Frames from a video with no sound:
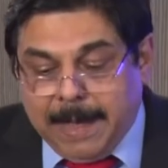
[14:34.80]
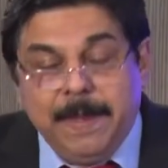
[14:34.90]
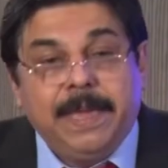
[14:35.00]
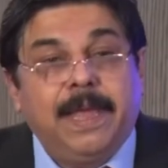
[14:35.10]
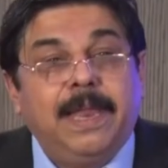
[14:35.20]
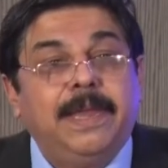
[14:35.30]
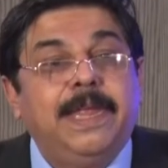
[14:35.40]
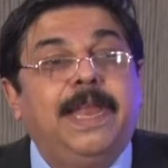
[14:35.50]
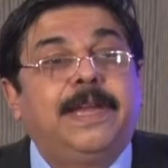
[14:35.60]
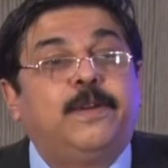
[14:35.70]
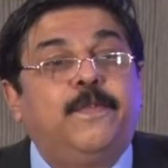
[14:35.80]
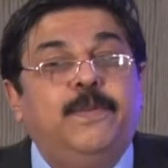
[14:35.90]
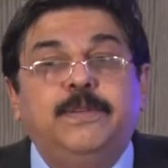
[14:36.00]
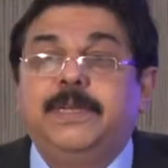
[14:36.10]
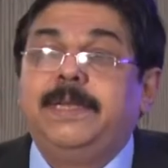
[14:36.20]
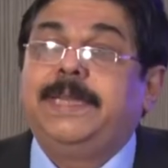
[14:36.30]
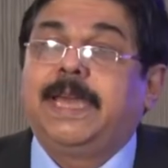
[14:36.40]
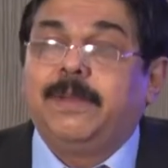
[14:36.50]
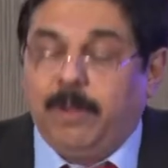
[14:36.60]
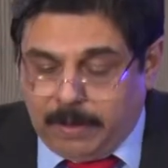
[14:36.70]
chemical and electrofusion
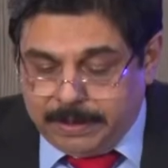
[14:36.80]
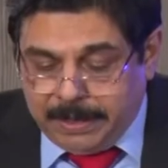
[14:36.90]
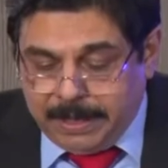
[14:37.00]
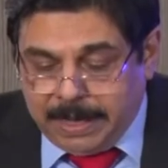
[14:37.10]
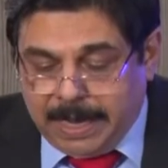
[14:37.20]
technology,